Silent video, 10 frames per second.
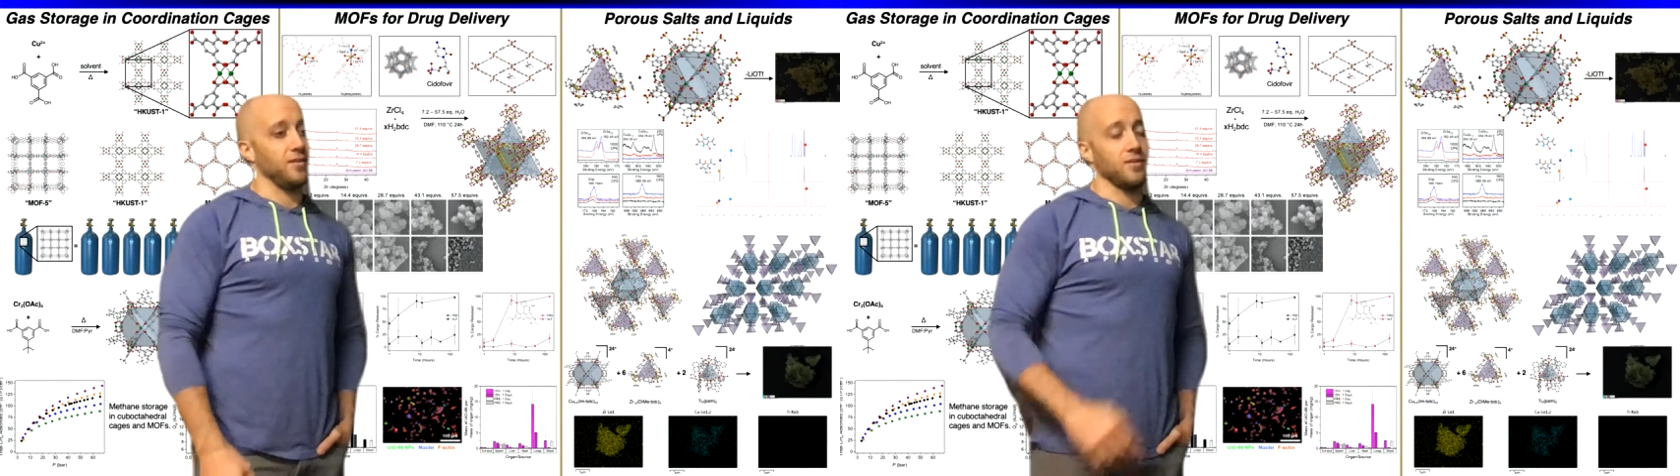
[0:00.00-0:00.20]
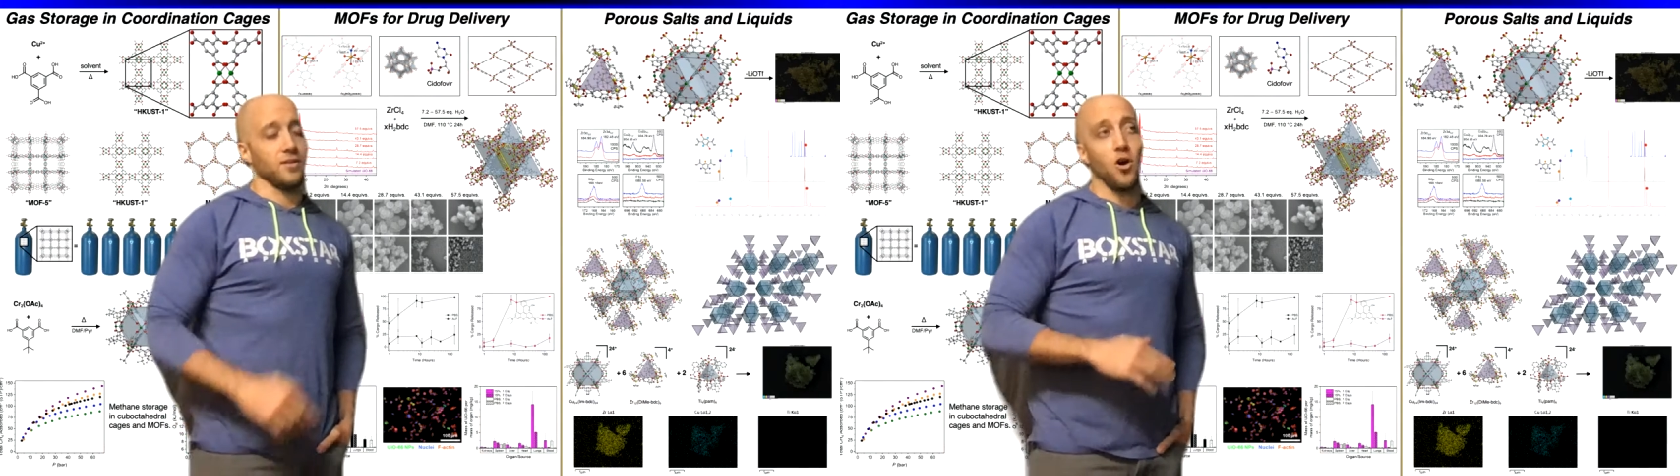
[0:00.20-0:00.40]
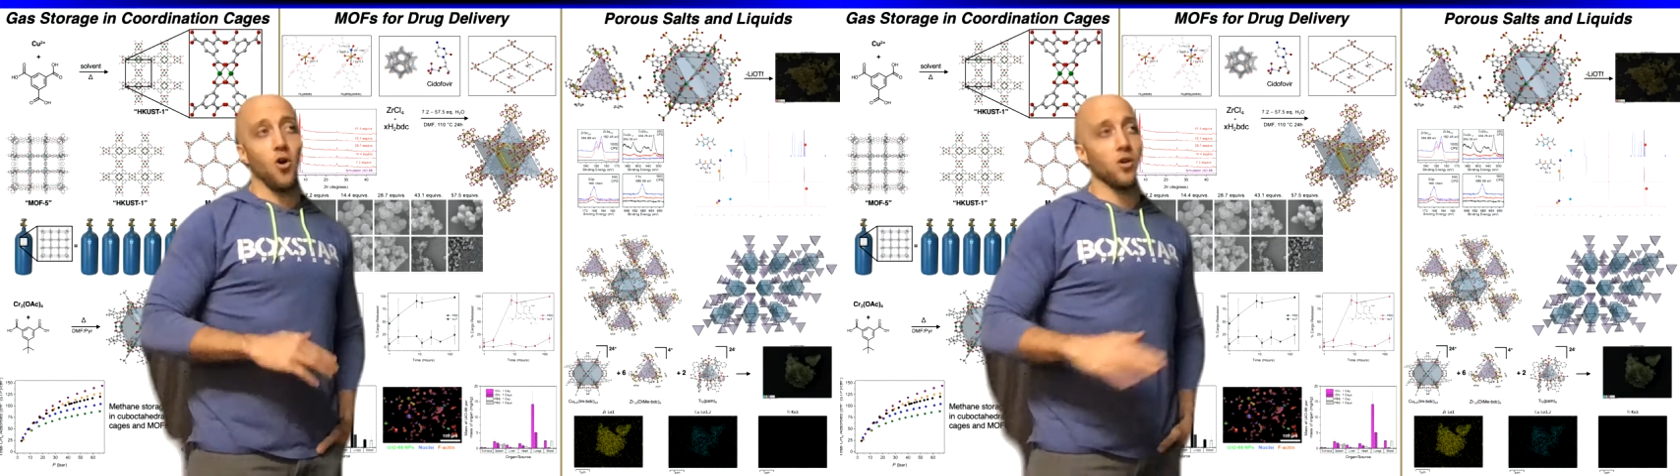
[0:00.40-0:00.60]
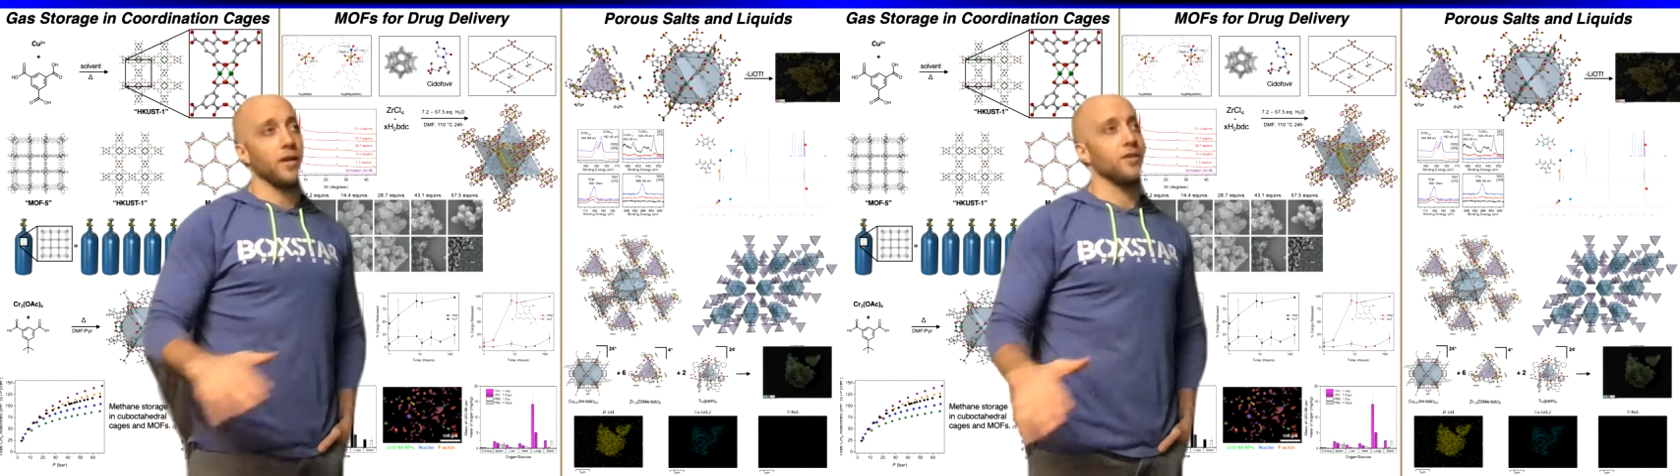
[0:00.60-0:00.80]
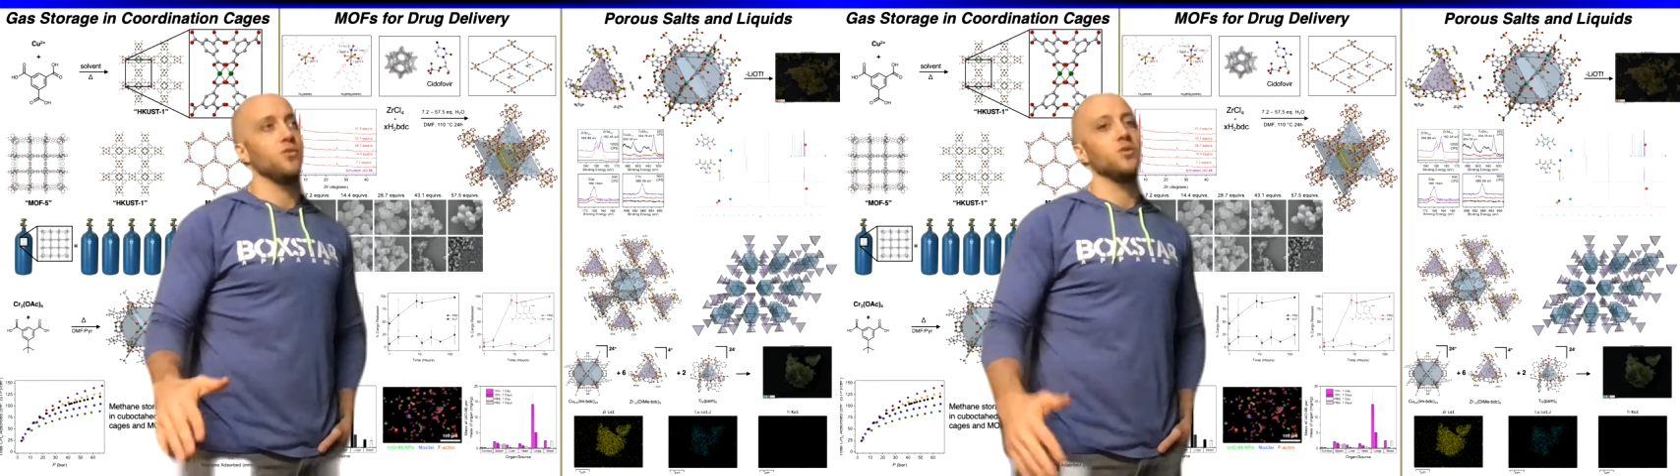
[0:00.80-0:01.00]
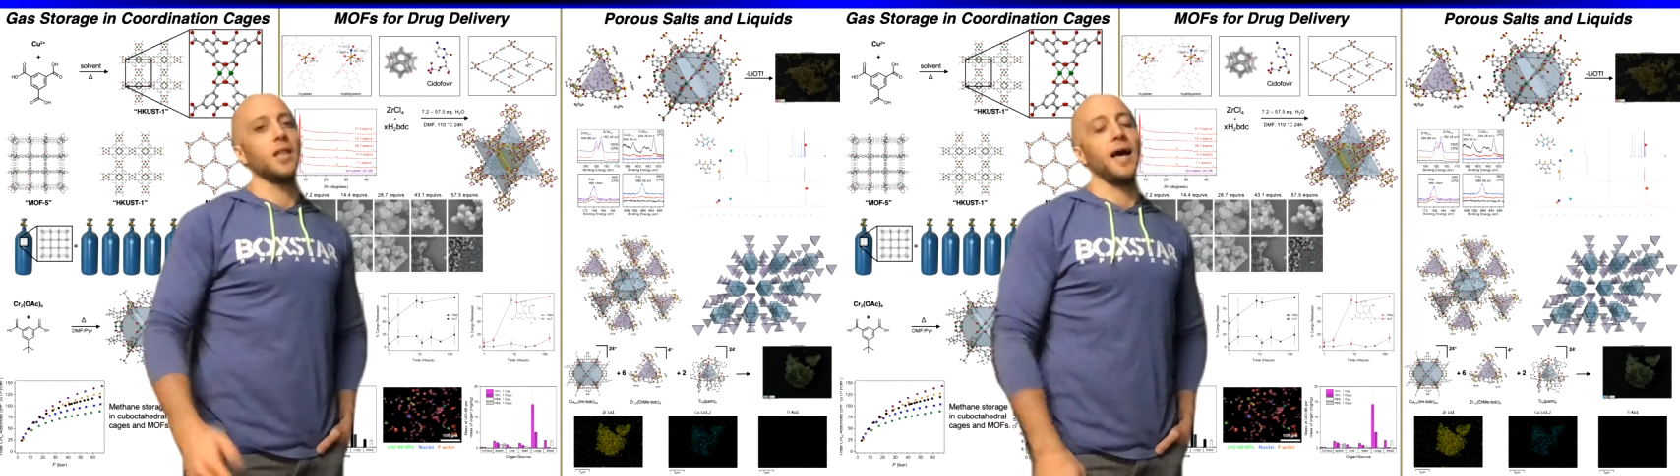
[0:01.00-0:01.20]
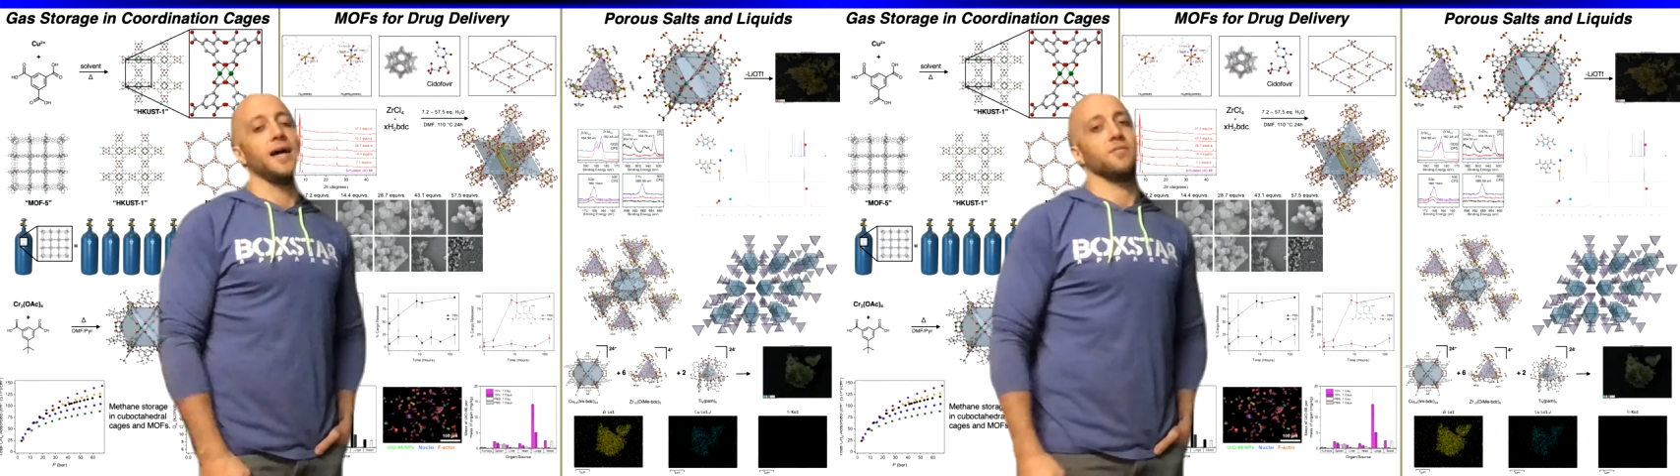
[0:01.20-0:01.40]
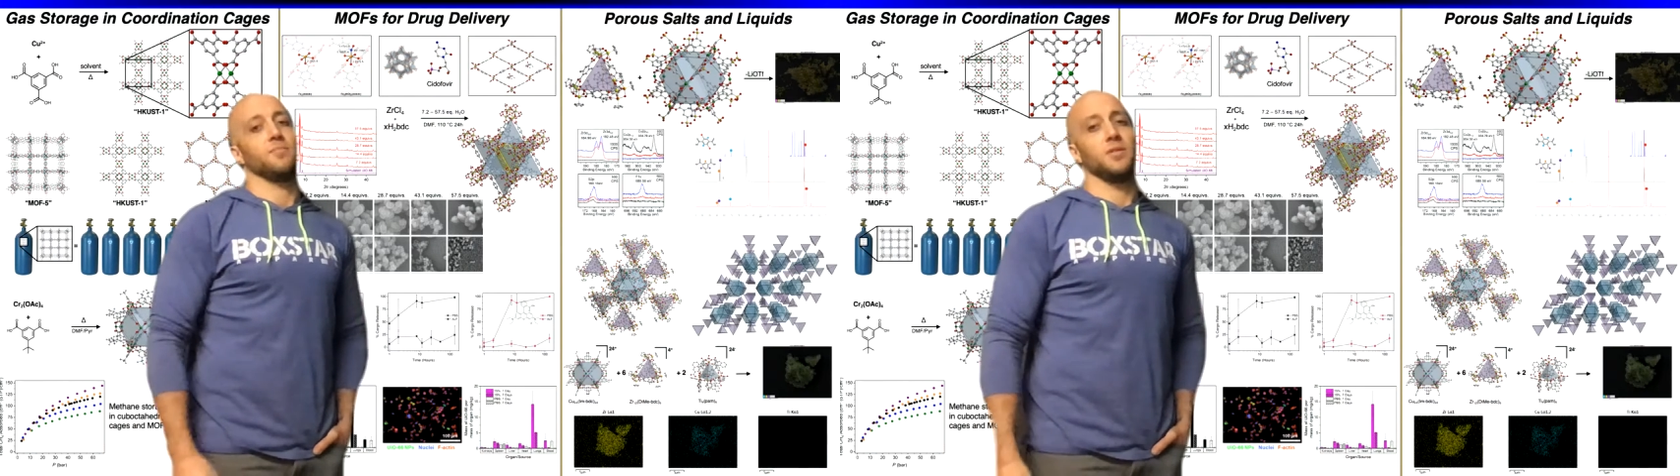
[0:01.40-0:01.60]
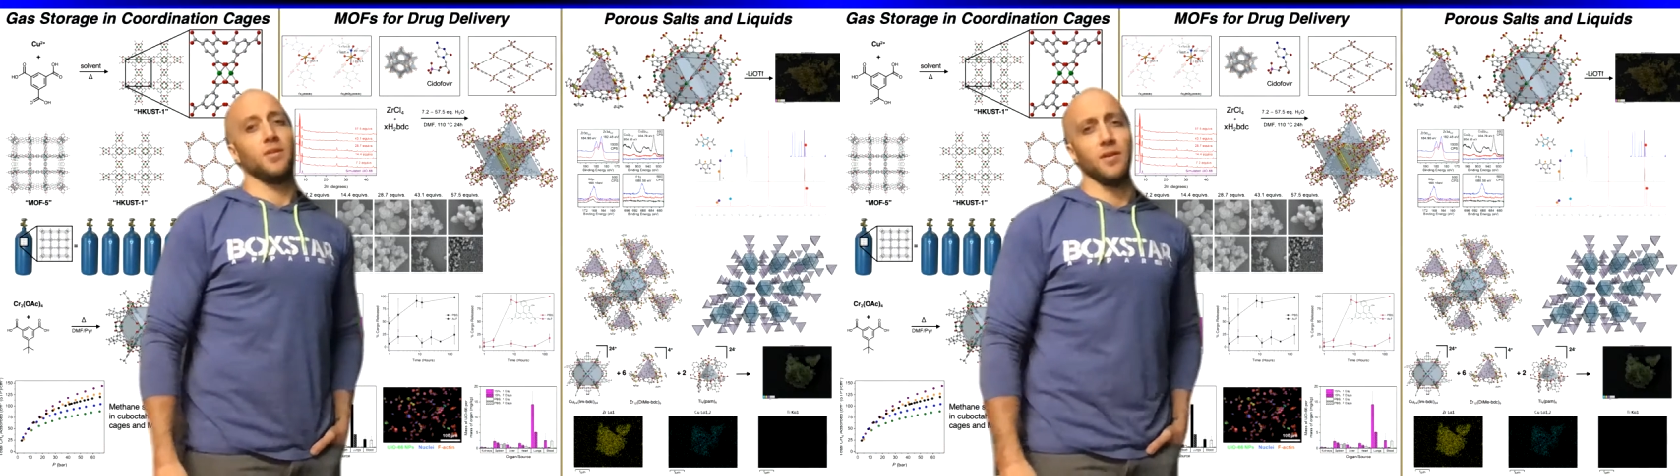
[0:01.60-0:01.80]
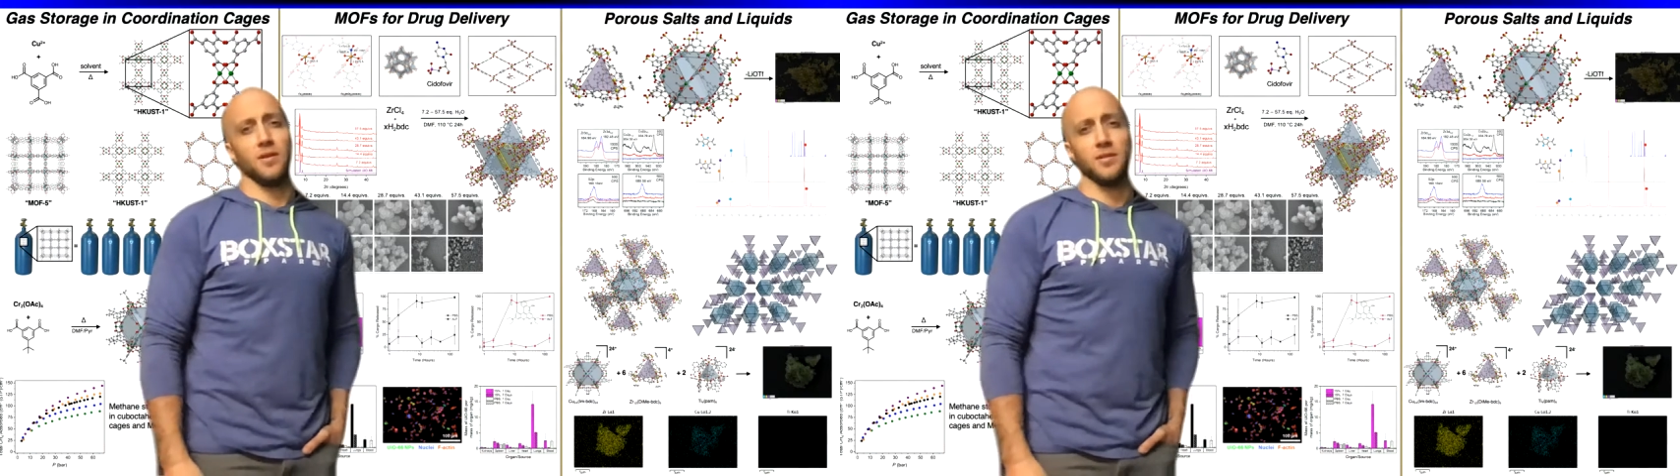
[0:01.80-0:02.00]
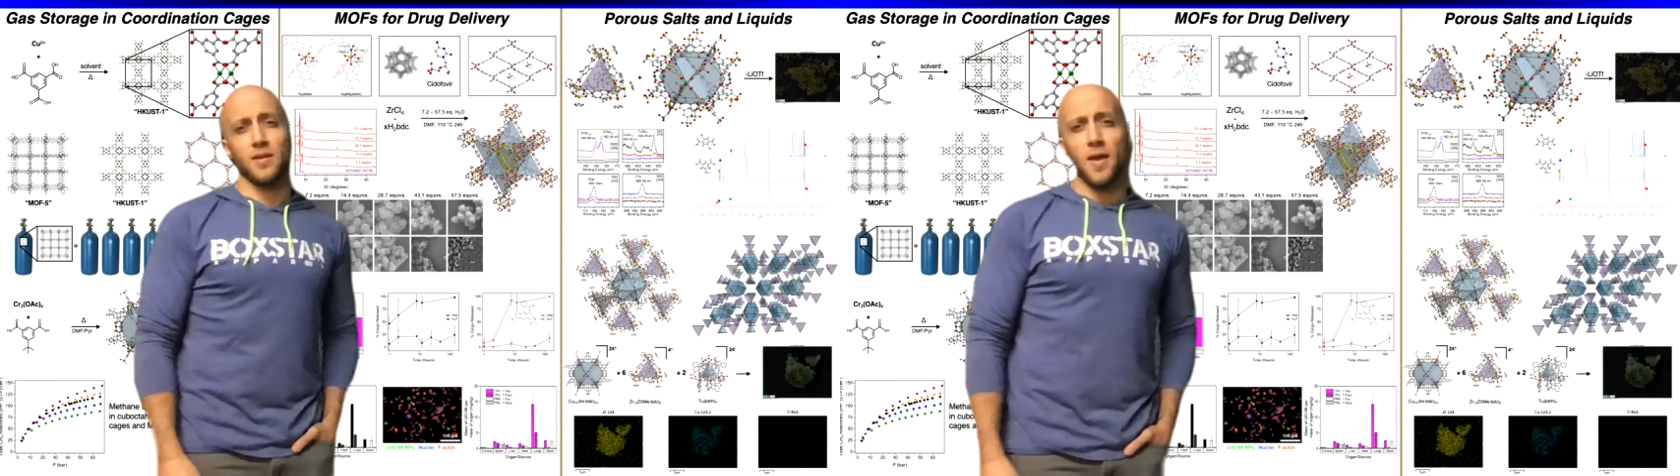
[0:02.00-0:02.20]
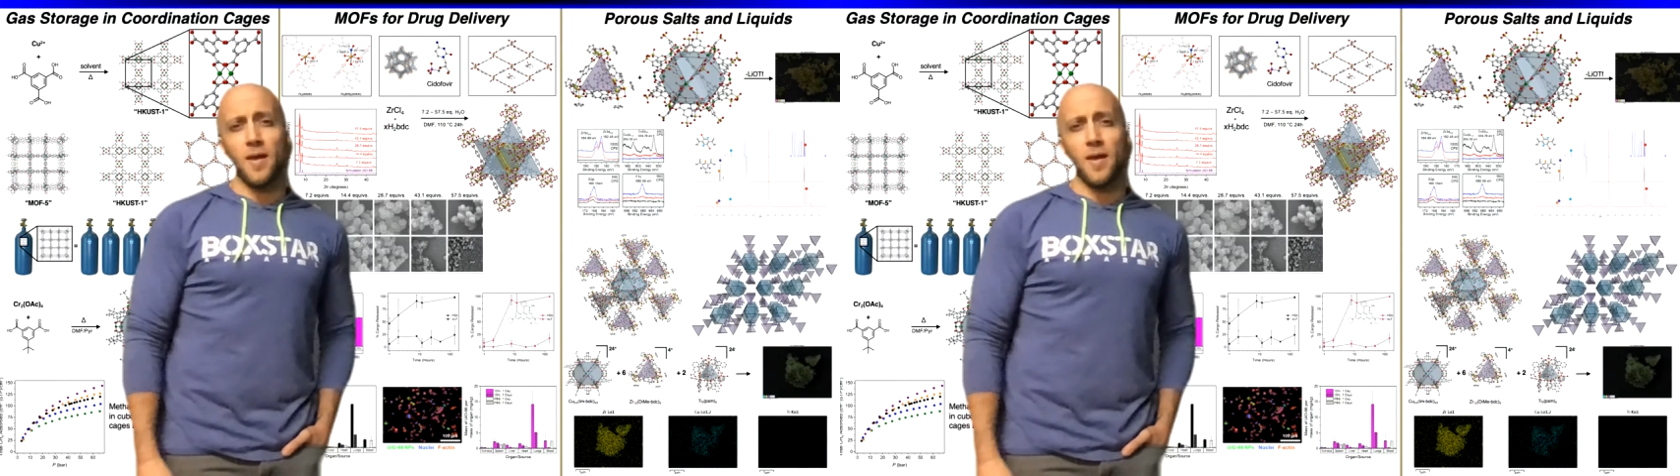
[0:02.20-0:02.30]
is a totally new class of materials.